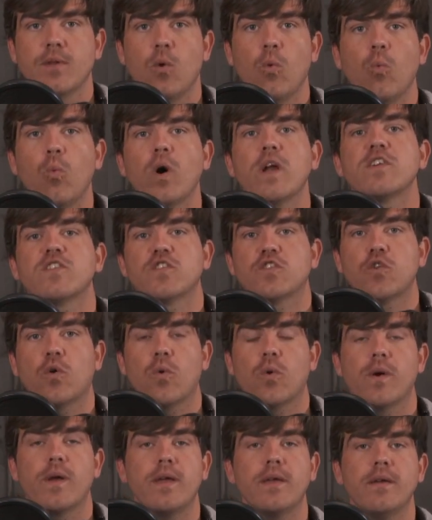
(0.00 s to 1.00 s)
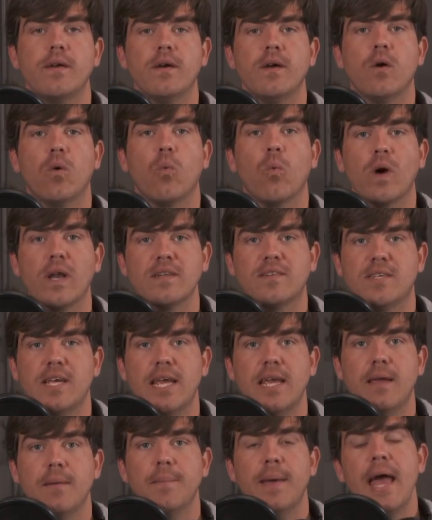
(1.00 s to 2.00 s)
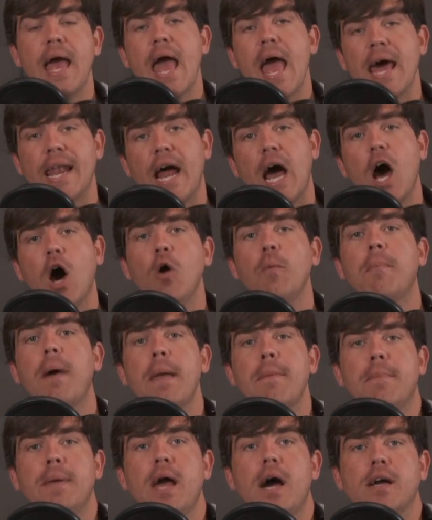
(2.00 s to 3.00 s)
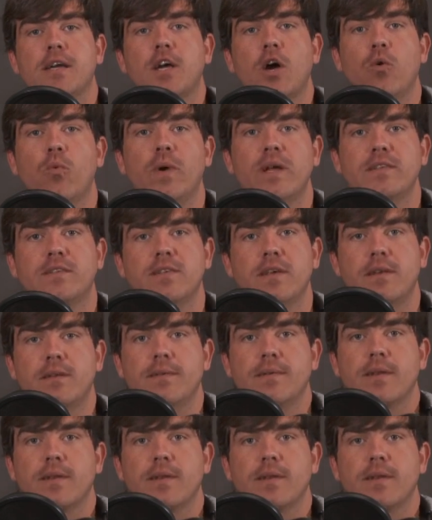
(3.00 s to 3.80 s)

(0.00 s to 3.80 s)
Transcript: What a story. What a team. And I hope Mike Bianco wins it.